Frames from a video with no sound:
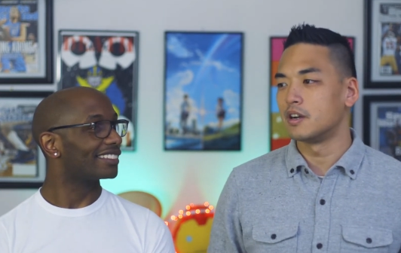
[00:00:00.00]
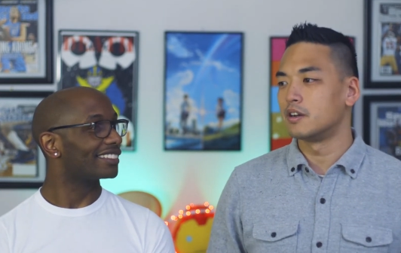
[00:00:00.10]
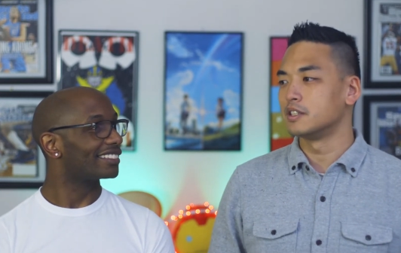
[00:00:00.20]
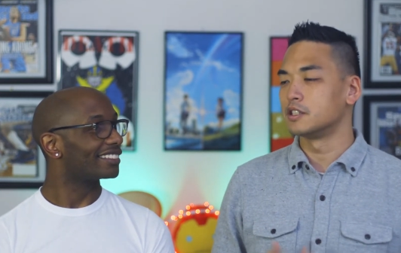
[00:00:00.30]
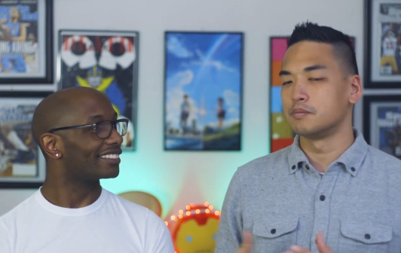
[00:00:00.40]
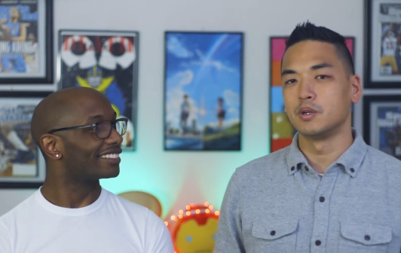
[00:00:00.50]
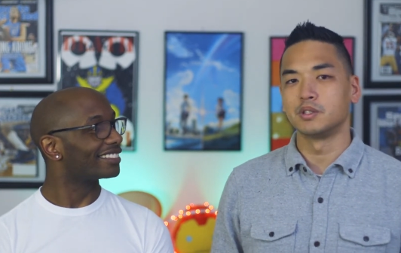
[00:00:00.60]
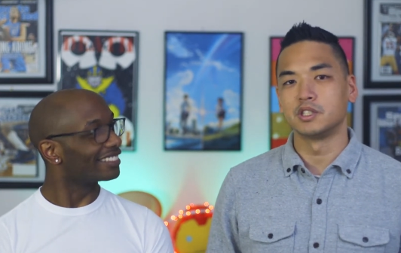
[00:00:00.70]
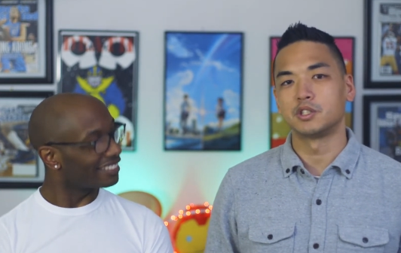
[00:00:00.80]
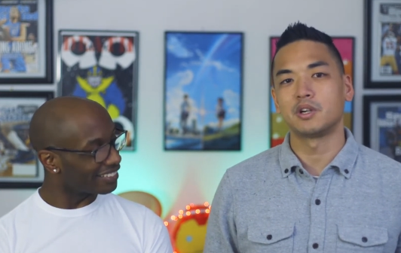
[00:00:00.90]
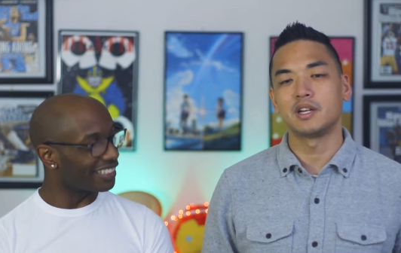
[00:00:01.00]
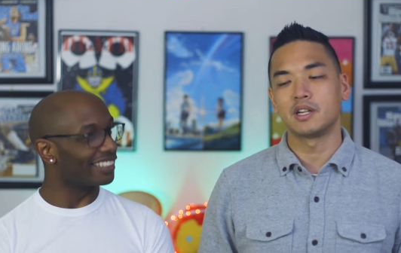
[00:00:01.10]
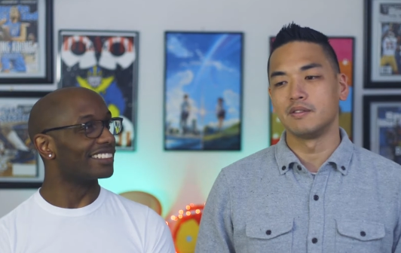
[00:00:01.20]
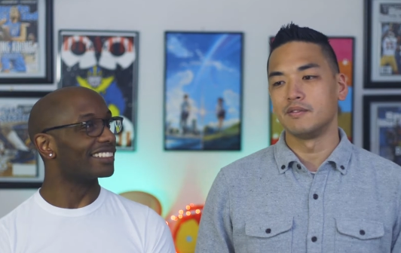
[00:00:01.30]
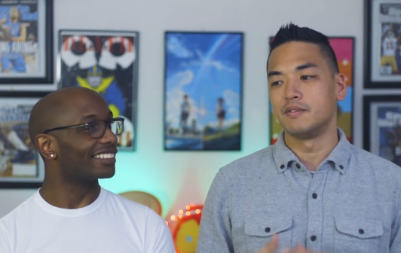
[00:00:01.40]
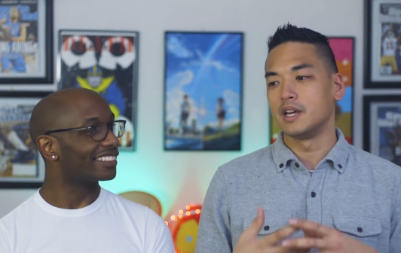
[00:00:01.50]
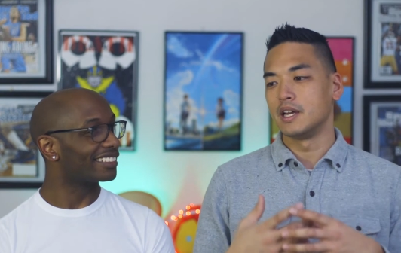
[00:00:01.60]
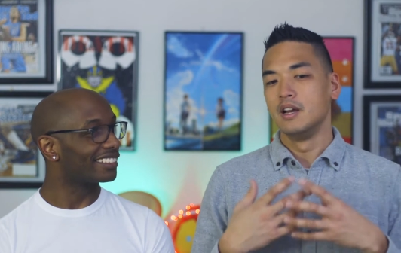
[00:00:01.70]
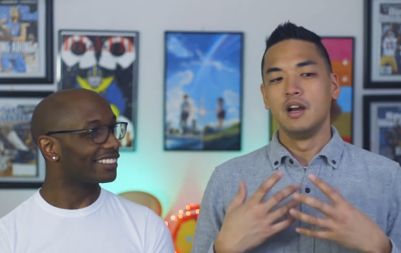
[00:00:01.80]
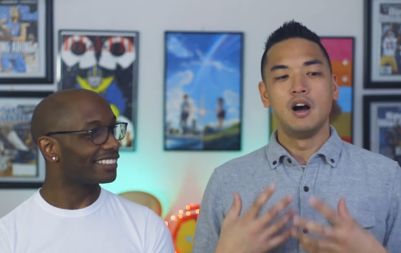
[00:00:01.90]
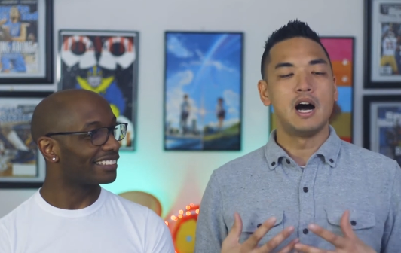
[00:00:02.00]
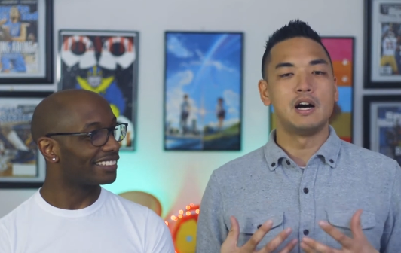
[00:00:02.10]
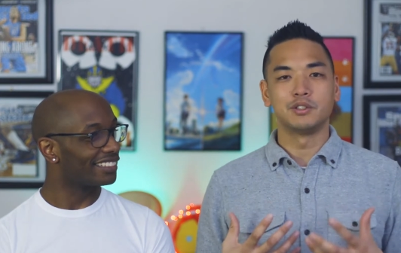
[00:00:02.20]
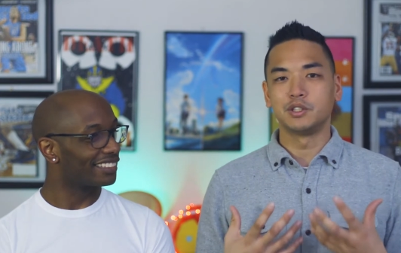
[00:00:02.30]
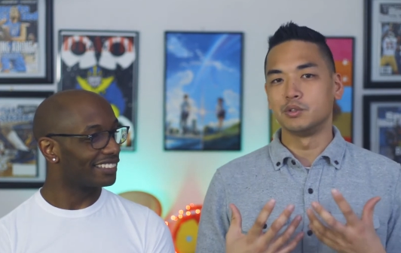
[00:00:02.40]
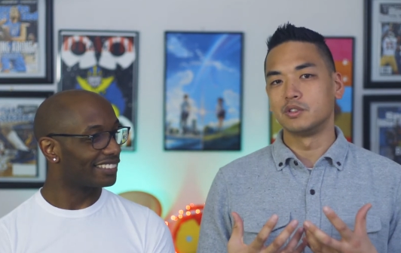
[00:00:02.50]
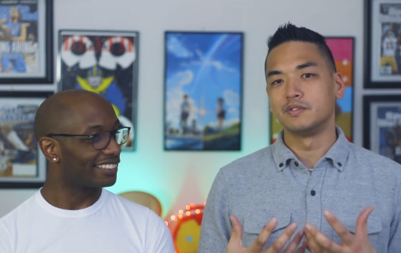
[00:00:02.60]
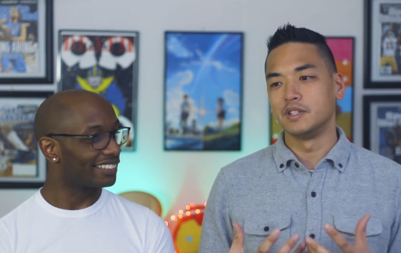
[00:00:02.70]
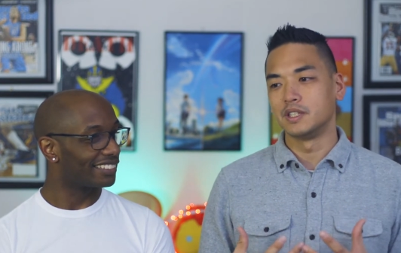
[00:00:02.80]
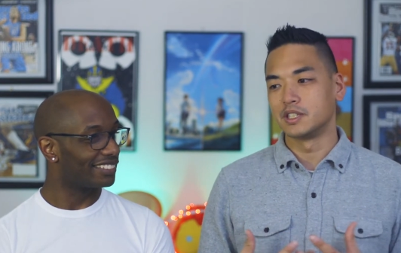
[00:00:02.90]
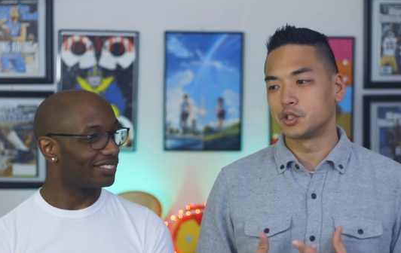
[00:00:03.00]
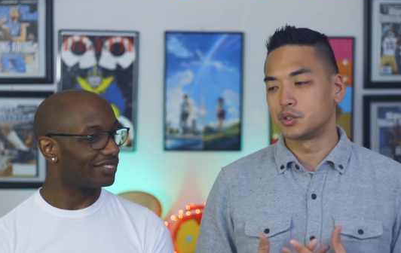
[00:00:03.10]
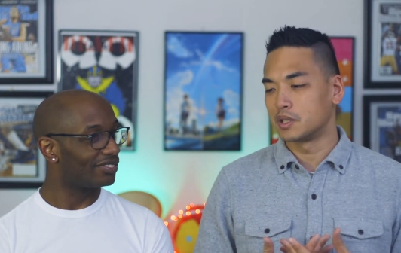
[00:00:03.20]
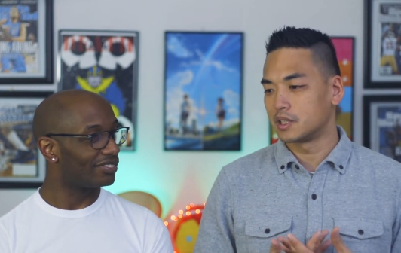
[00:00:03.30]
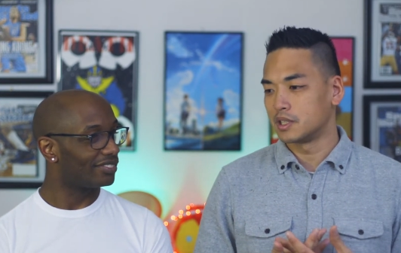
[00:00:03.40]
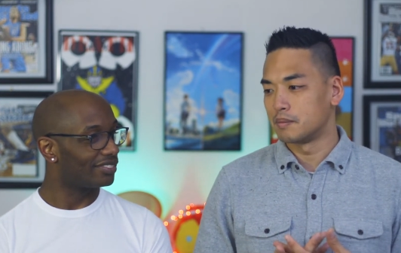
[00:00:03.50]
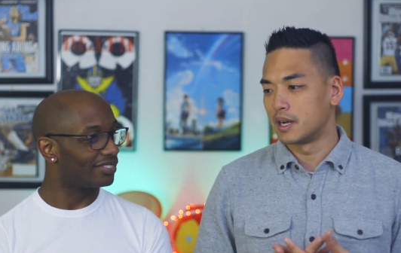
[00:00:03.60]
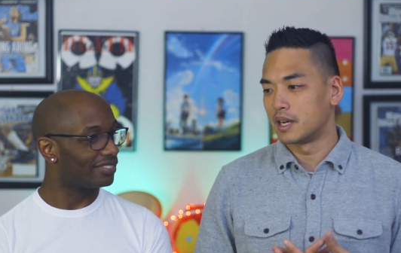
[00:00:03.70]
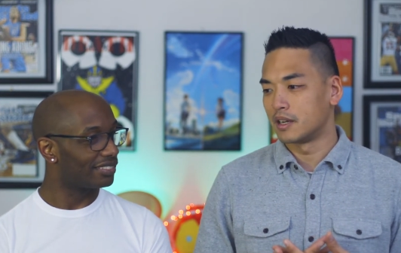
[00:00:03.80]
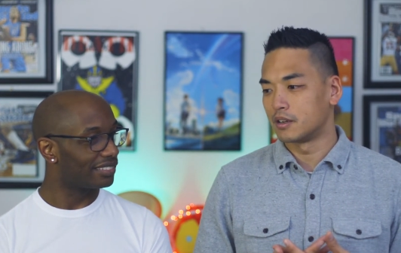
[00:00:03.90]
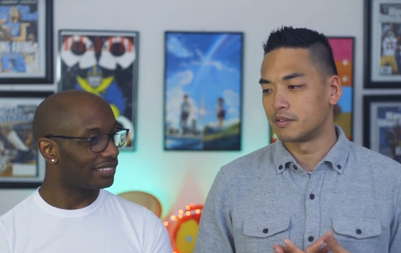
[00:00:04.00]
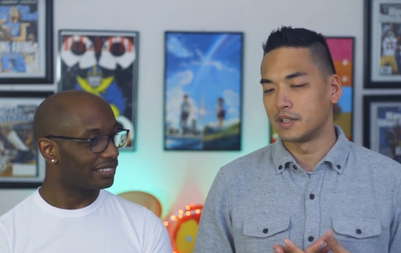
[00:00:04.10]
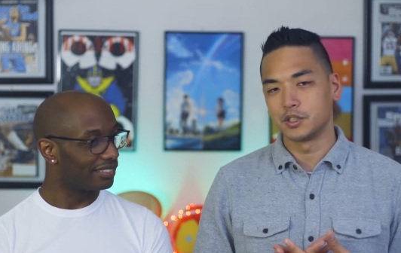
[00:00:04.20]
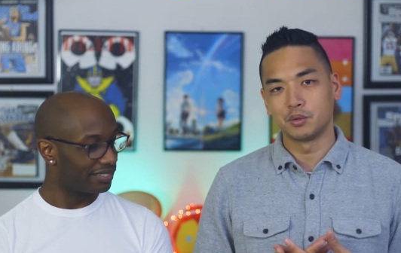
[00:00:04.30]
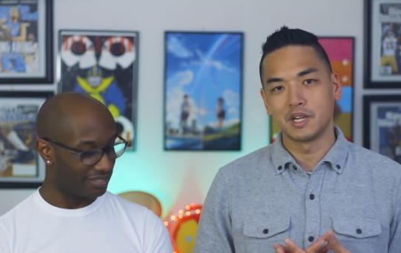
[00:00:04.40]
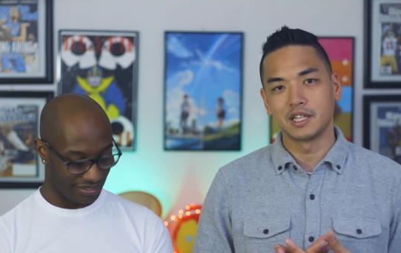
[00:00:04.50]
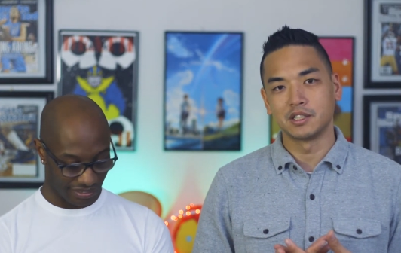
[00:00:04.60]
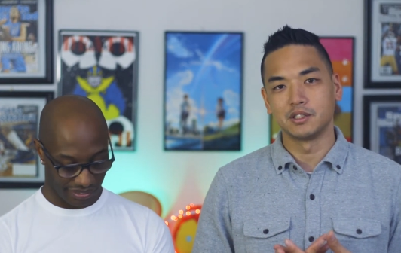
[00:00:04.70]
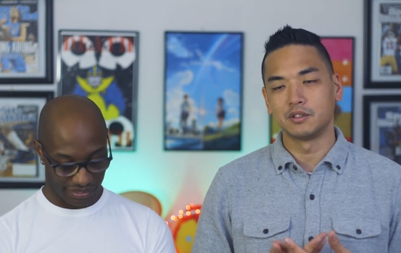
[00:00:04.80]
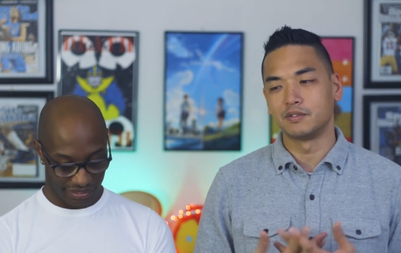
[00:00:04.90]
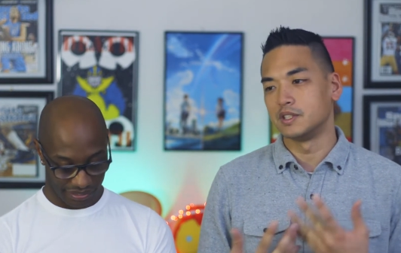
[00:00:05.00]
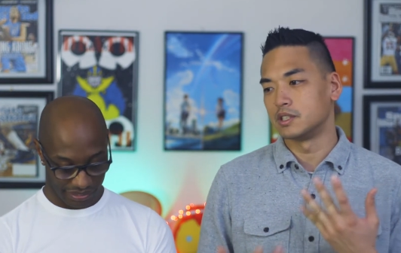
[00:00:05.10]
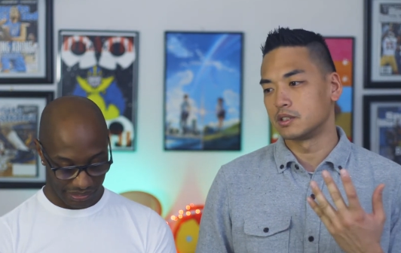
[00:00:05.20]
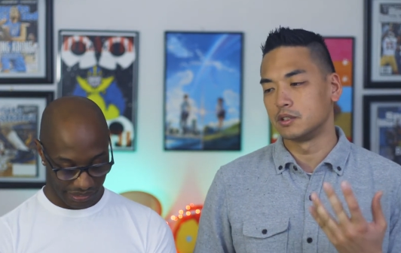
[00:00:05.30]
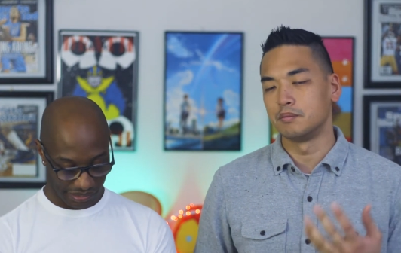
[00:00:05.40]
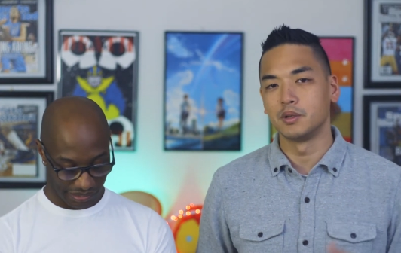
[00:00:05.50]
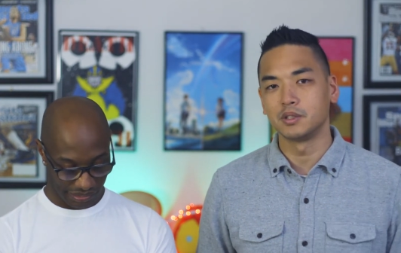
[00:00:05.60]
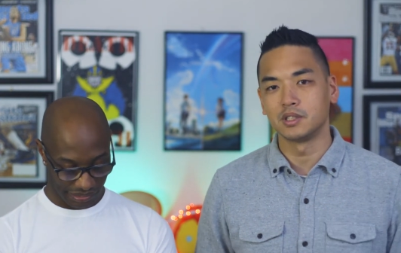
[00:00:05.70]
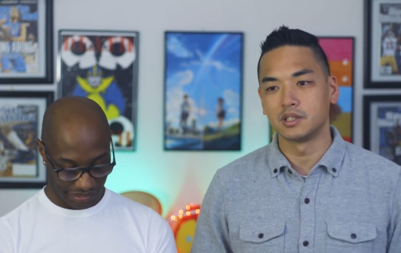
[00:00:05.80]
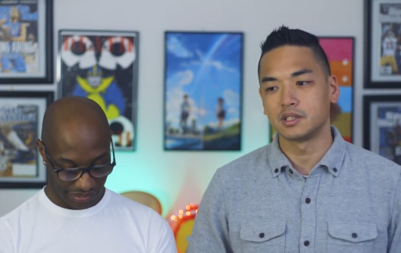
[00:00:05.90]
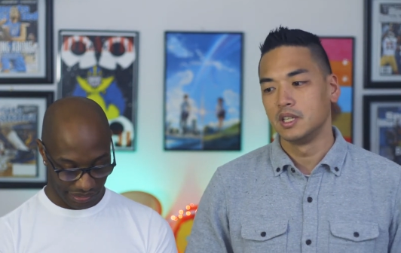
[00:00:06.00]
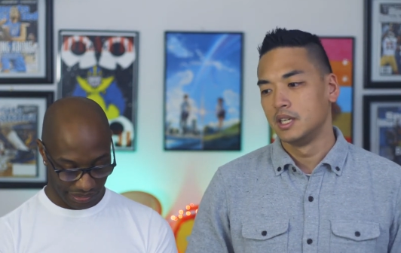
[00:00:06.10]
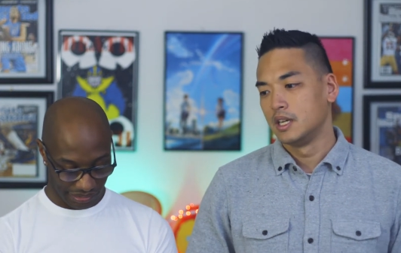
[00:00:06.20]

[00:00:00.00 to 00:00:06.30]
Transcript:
Speaker 1: all these emotions, try to convey how she was feeling strictly by her facial reactions, her physical motions,